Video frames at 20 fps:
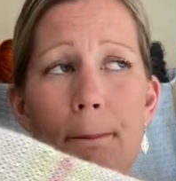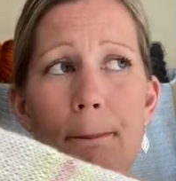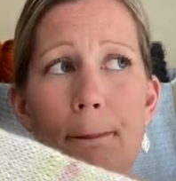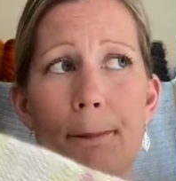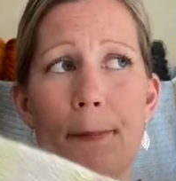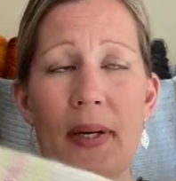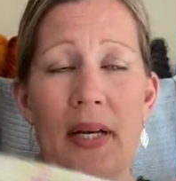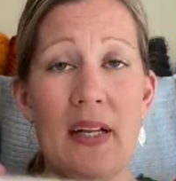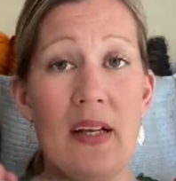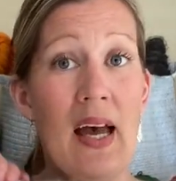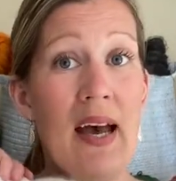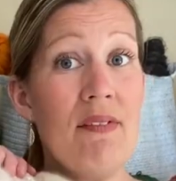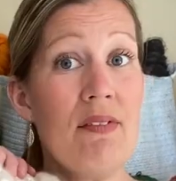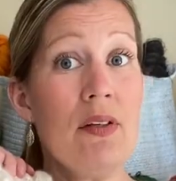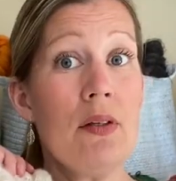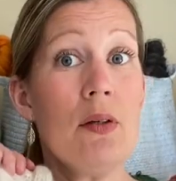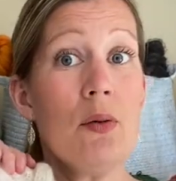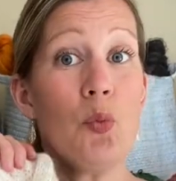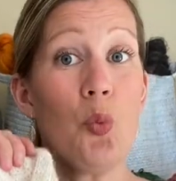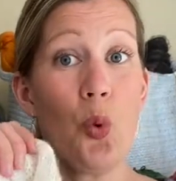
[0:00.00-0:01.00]
But I
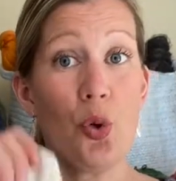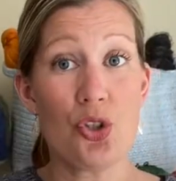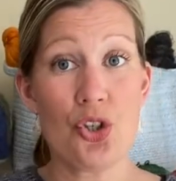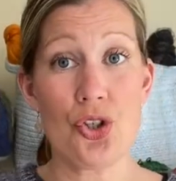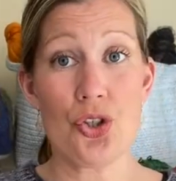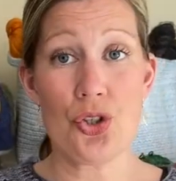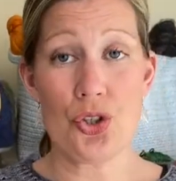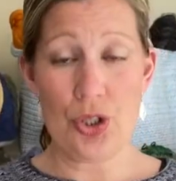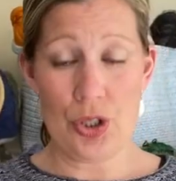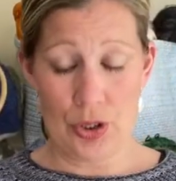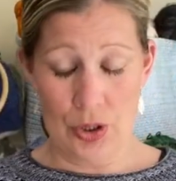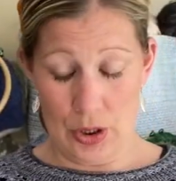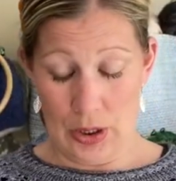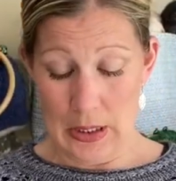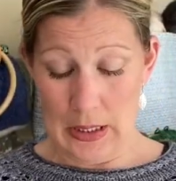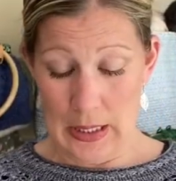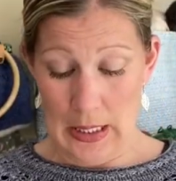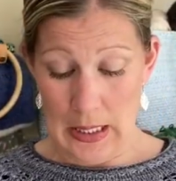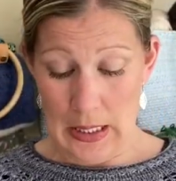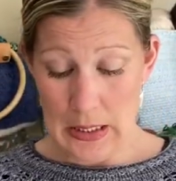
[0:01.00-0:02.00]
haven't washed it
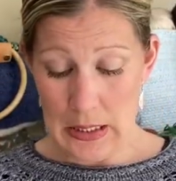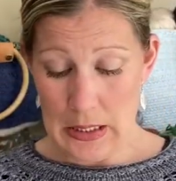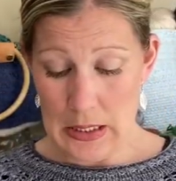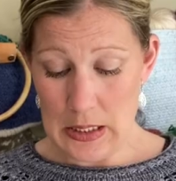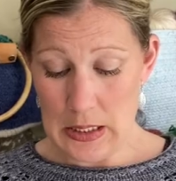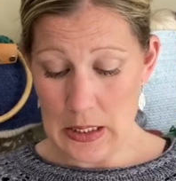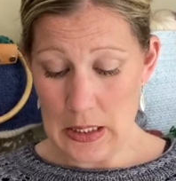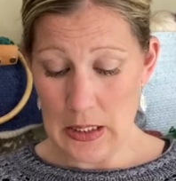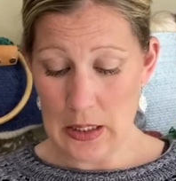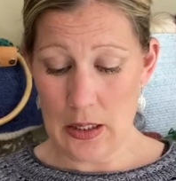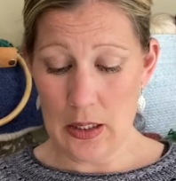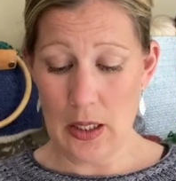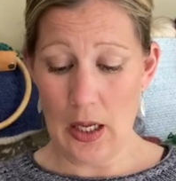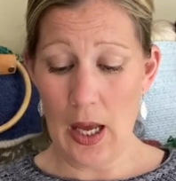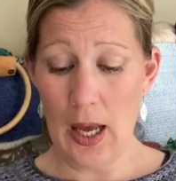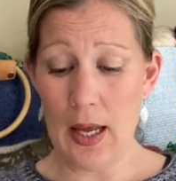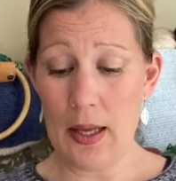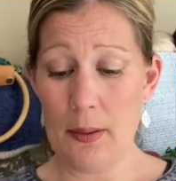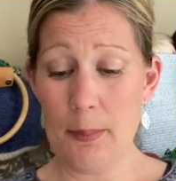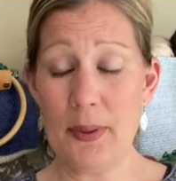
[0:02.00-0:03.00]
yet,
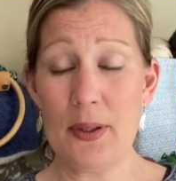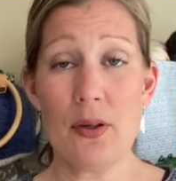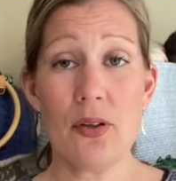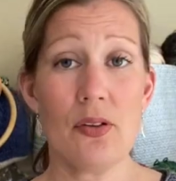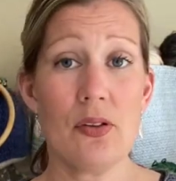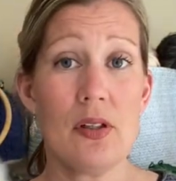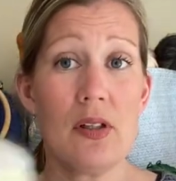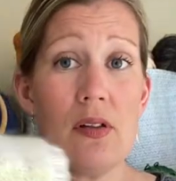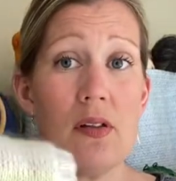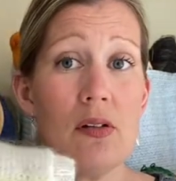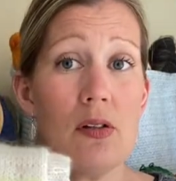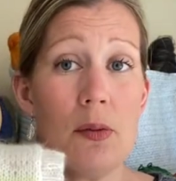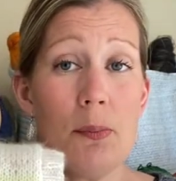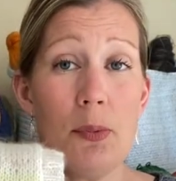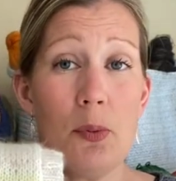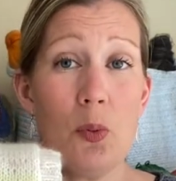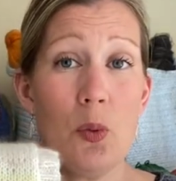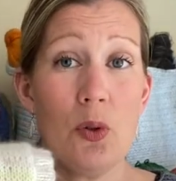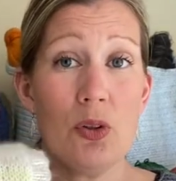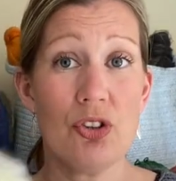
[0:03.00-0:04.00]
and because it is
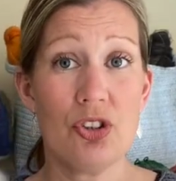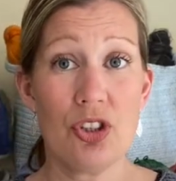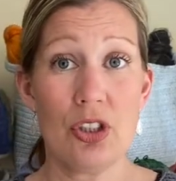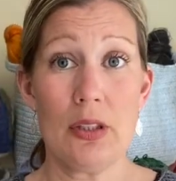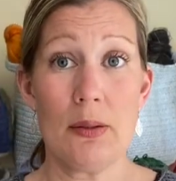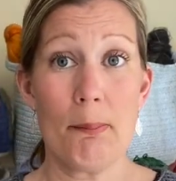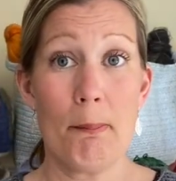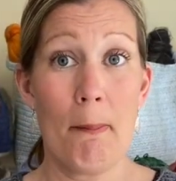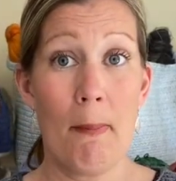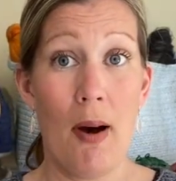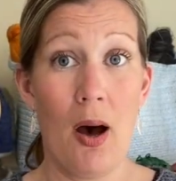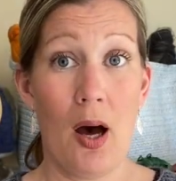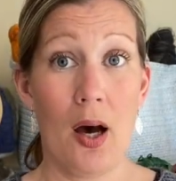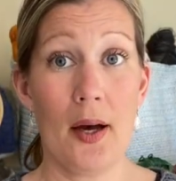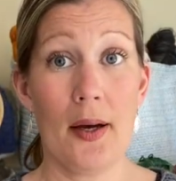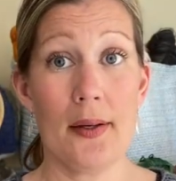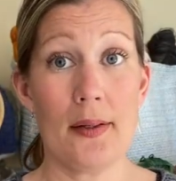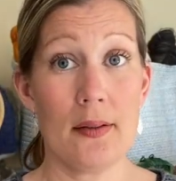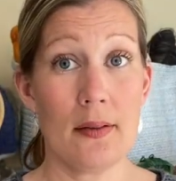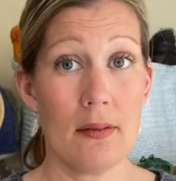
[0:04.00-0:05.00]
superwash, it
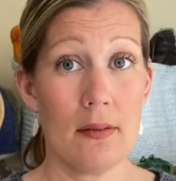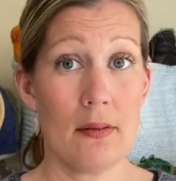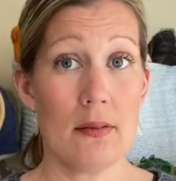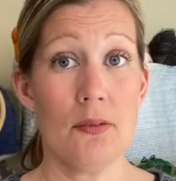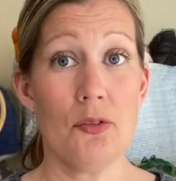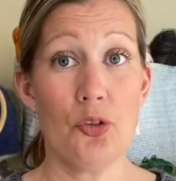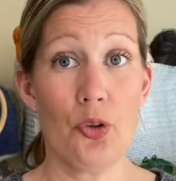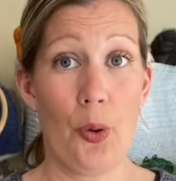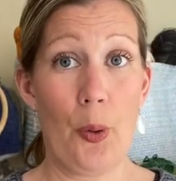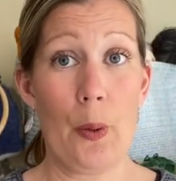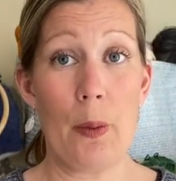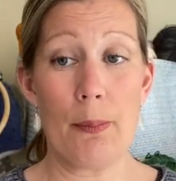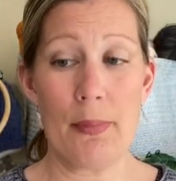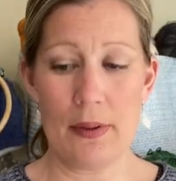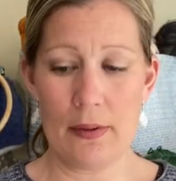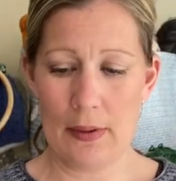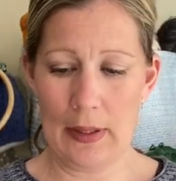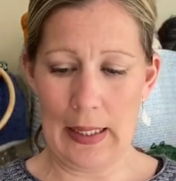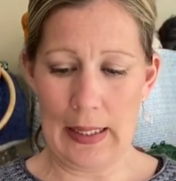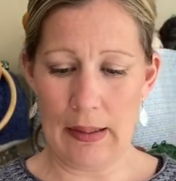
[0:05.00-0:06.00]
might grow a
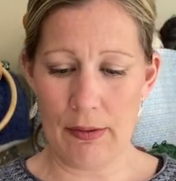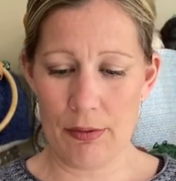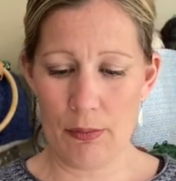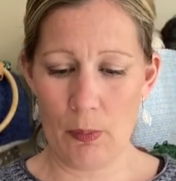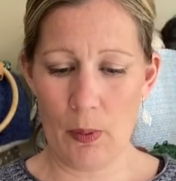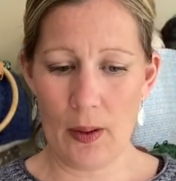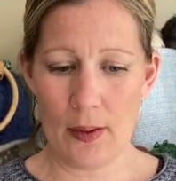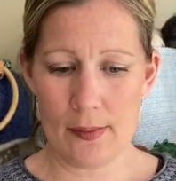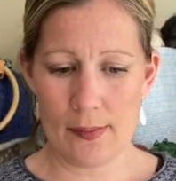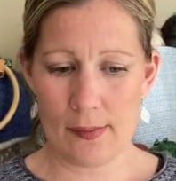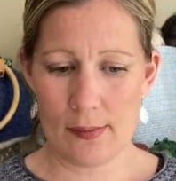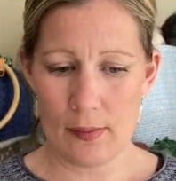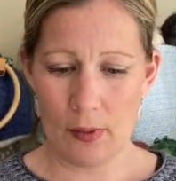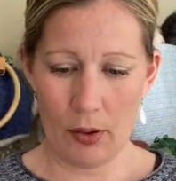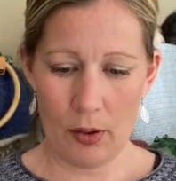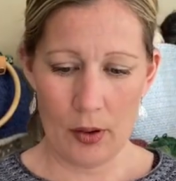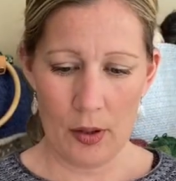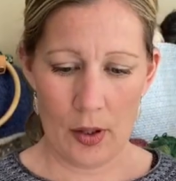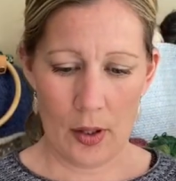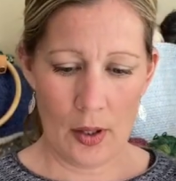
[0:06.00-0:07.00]
bit lengthwise, so
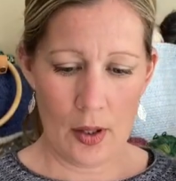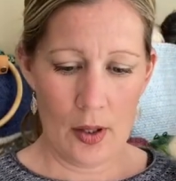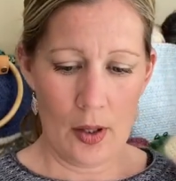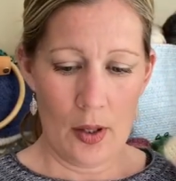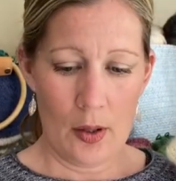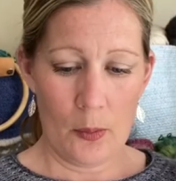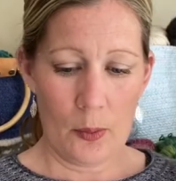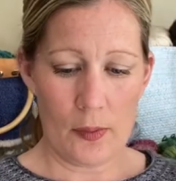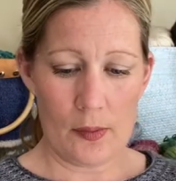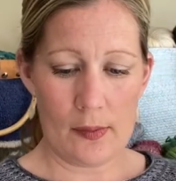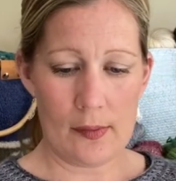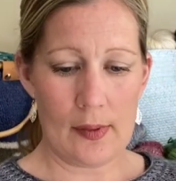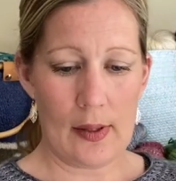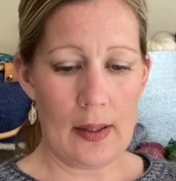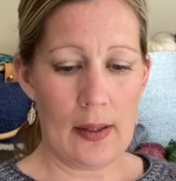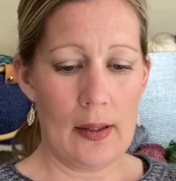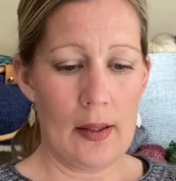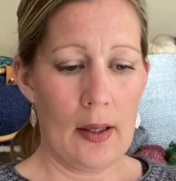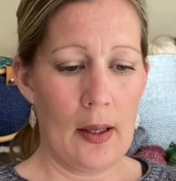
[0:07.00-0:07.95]
we'll see.